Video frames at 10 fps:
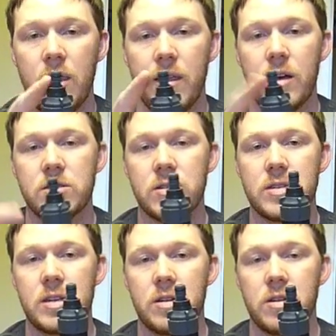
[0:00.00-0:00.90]
they also
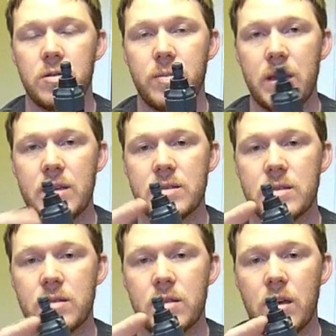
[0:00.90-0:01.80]
send a little
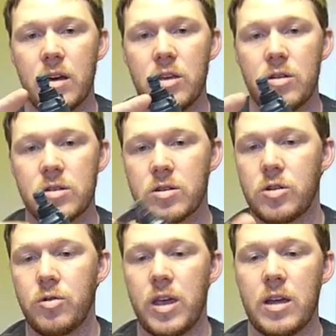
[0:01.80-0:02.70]
piece you can
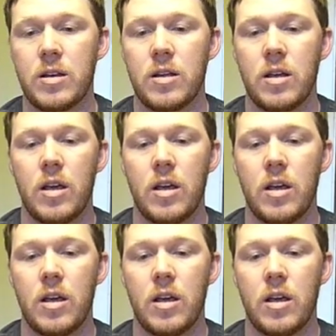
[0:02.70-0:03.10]
screw in